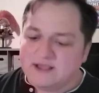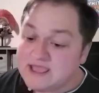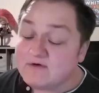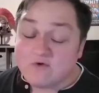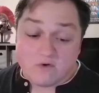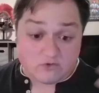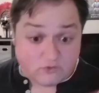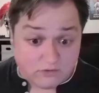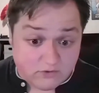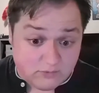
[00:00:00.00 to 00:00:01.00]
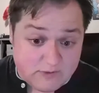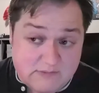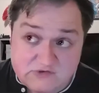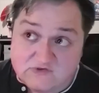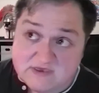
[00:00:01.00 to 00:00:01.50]
Yeah, of course, although the
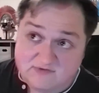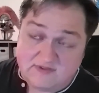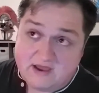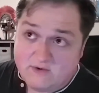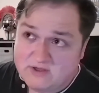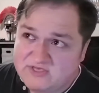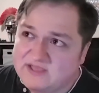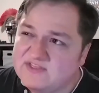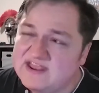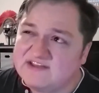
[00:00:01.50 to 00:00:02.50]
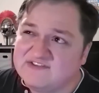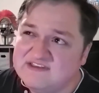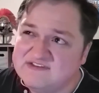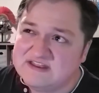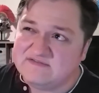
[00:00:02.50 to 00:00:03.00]
BBC is now, I think the next
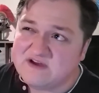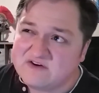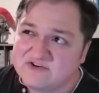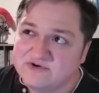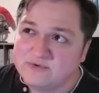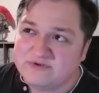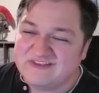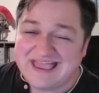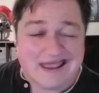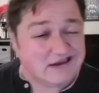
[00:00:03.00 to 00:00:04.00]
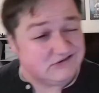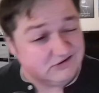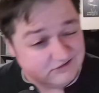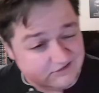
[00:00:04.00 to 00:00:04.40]
season of Doctor Who is 8.